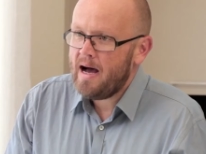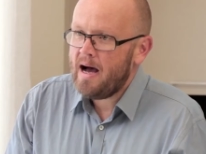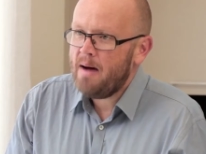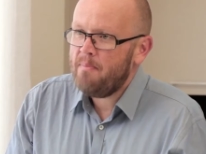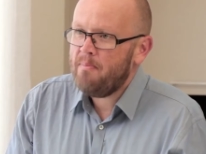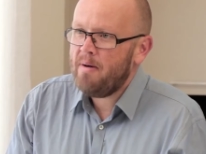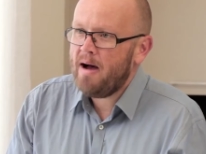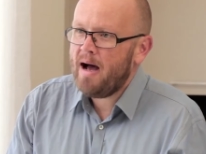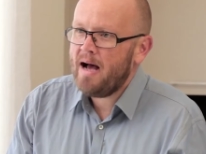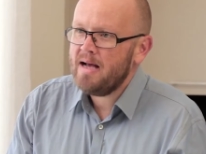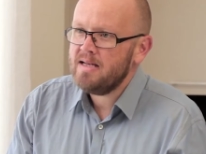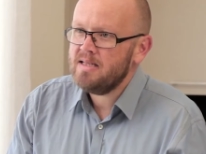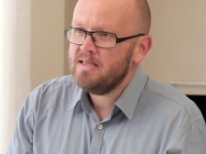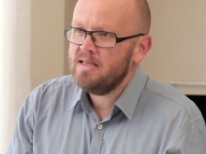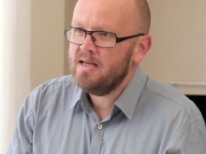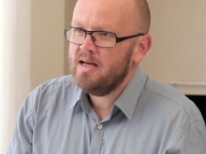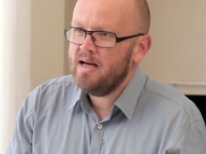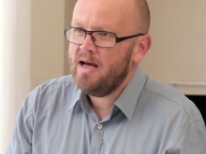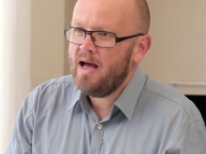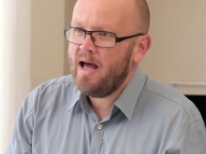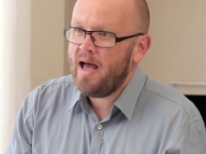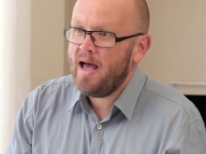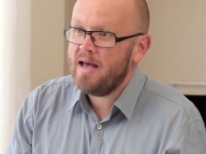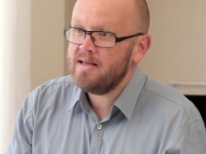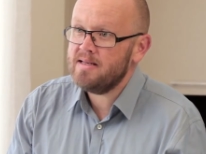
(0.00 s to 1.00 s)
Our pasta
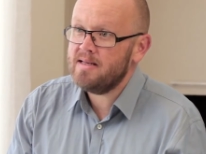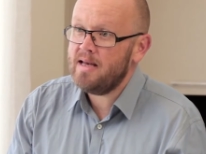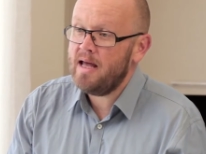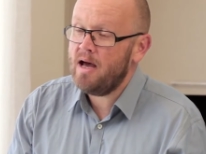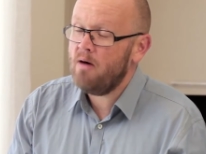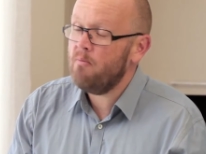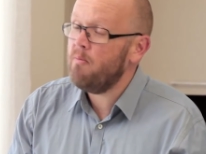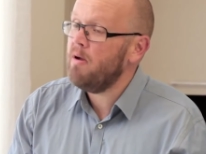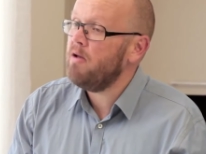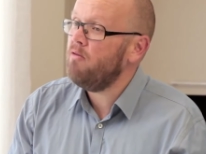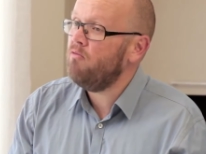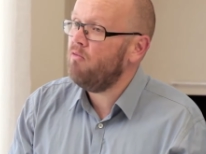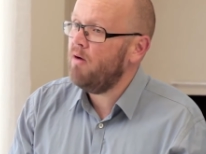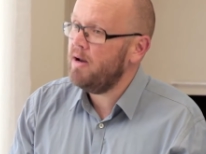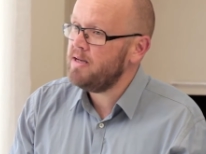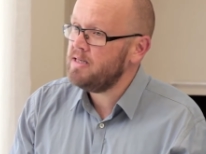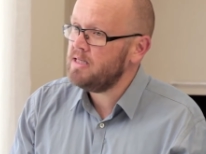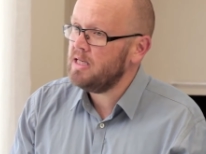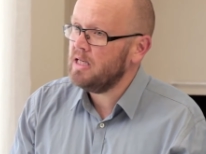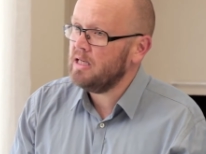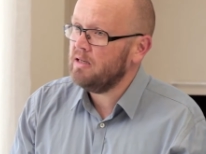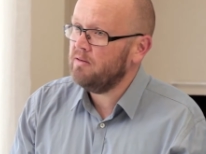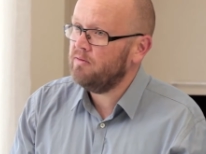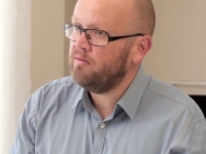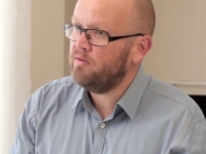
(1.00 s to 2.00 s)
has now been
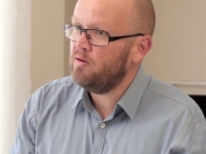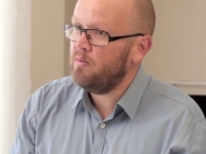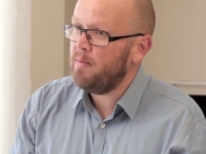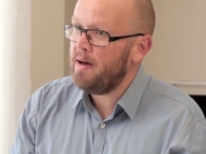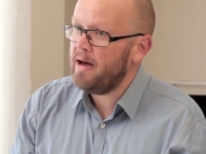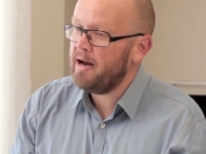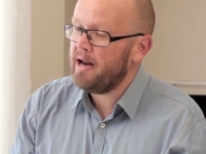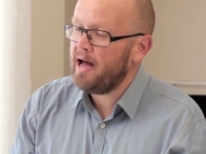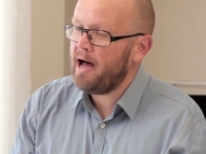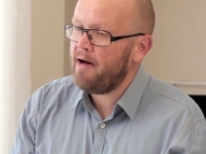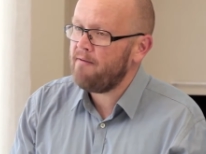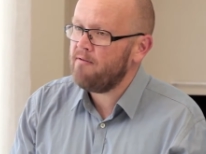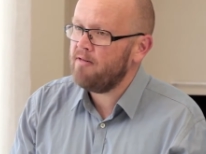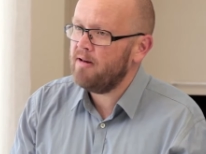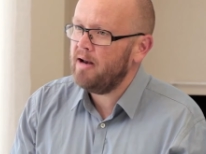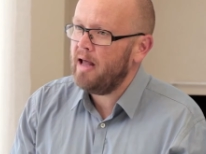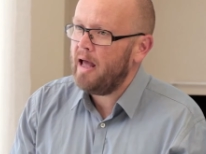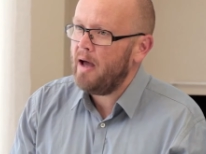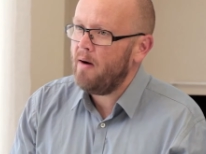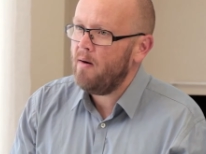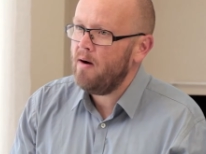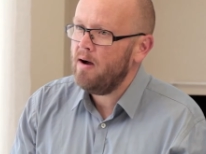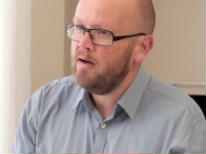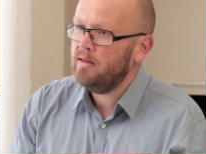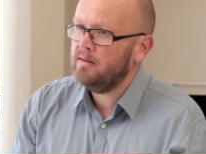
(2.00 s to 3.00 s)
resting for about half an
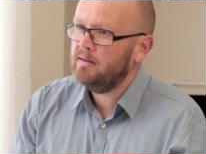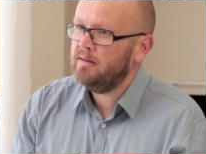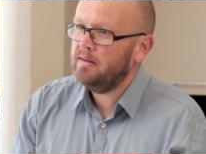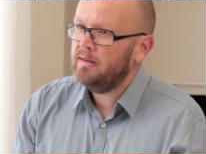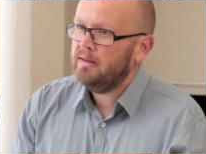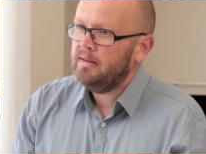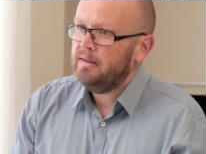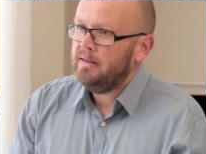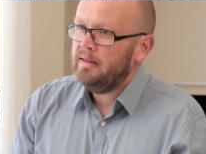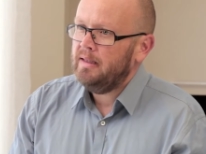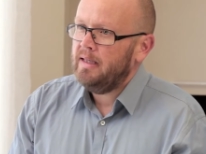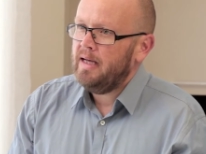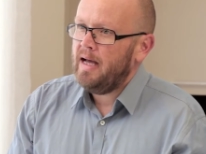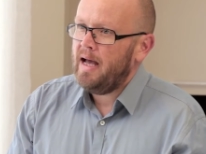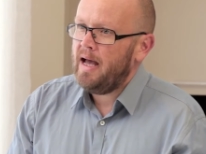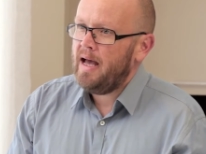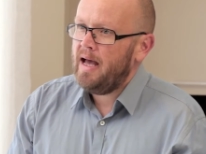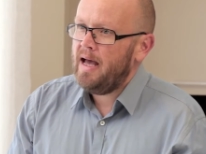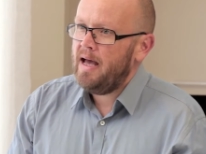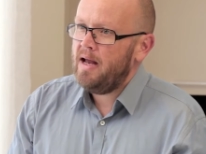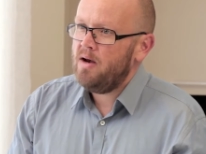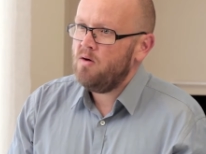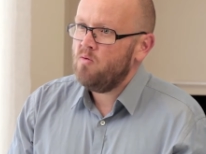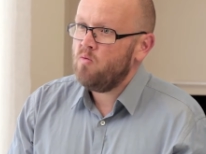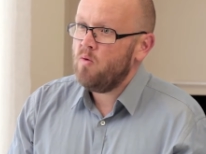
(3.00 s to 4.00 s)
hour
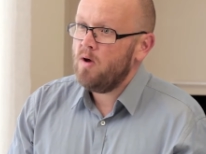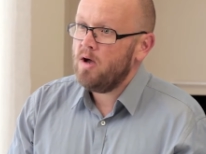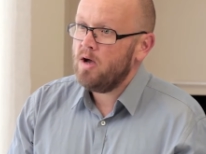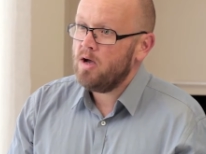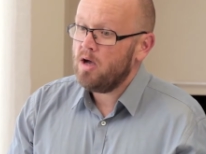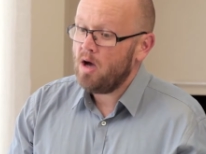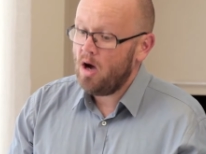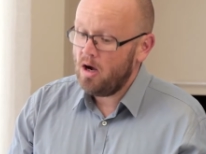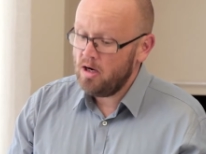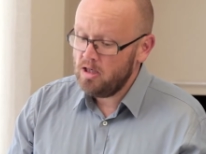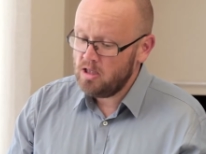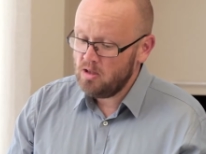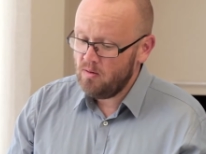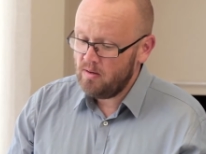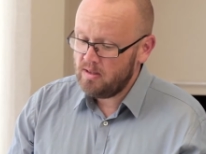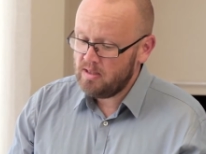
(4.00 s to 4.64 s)
and we're going to